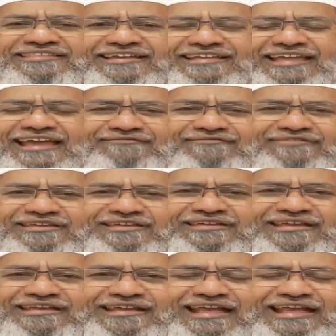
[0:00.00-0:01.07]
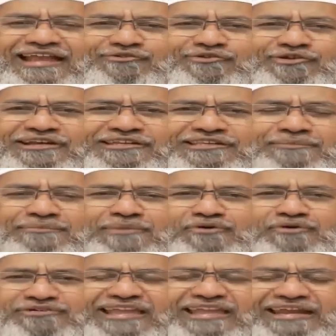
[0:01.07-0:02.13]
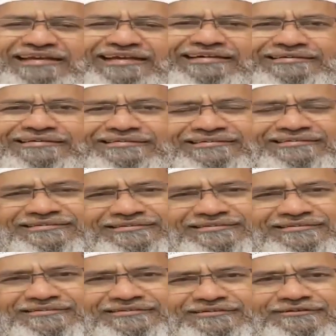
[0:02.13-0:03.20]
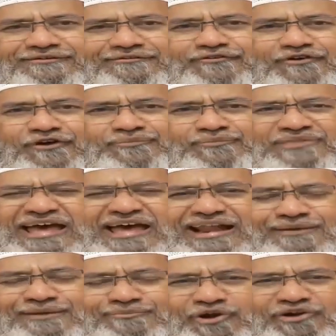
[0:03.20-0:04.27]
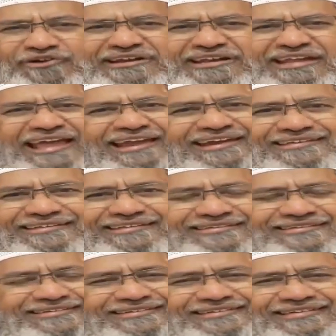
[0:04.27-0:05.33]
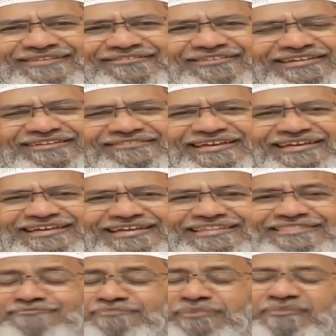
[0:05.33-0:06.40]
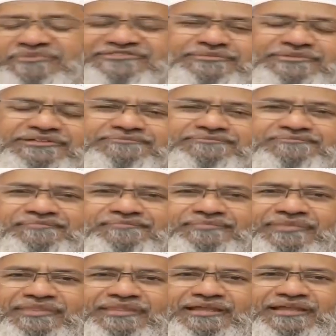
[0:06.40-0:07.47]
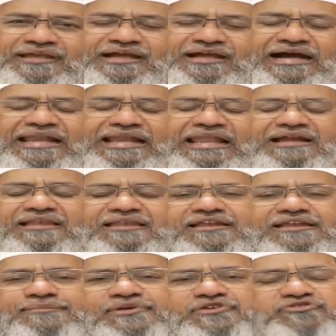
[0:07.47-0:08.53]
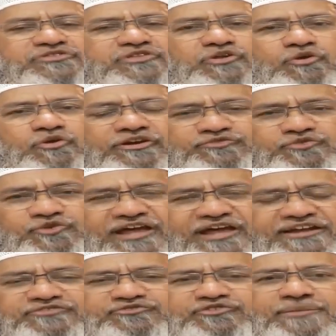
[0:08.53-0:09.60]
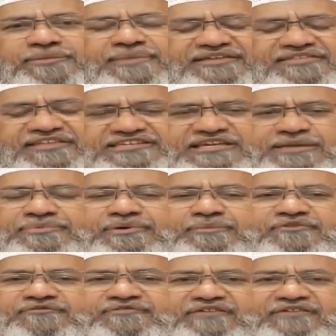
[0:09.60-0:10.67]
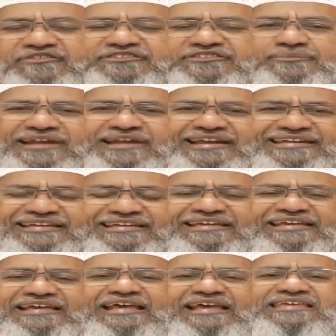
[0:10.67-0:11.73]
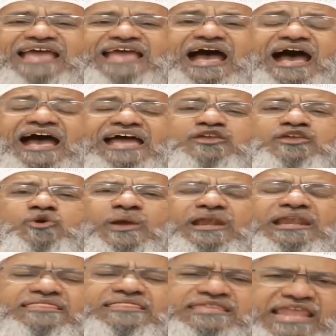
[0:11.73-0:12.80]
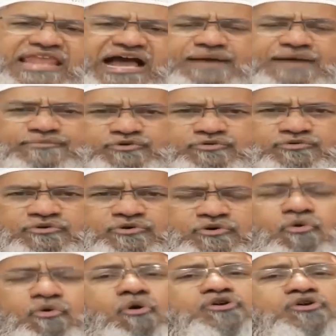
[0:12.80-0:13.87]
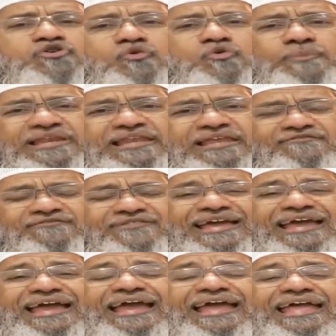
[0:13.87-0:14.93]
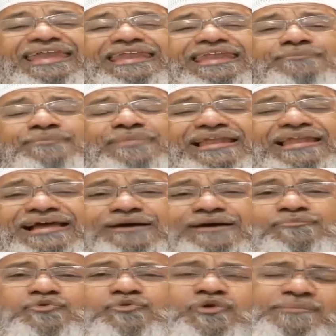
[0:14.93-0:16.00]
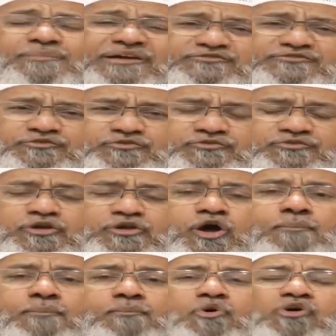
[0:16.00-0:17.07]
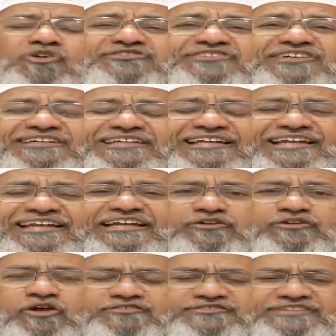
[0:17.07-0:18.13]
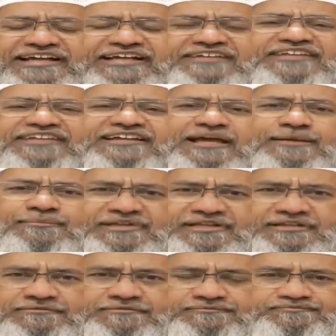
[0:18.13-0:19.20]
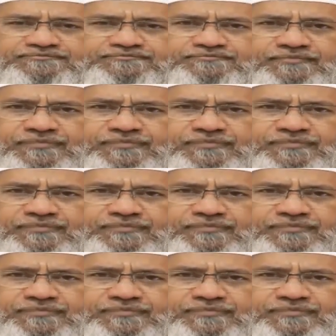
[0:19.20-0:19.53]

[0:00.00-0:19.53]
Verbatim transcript: is saying that can we calculate the amount that I earn from the haram lottery and give it away? Is it permissible? Allah clearly mentioned in the glorious Quran in Surah Maida, chapter number 5, verse number 90. Ya ayyuhalladhina amanu. O you believe. Innamal khamru wal maysuru, Most certainly intoxicants and gambling.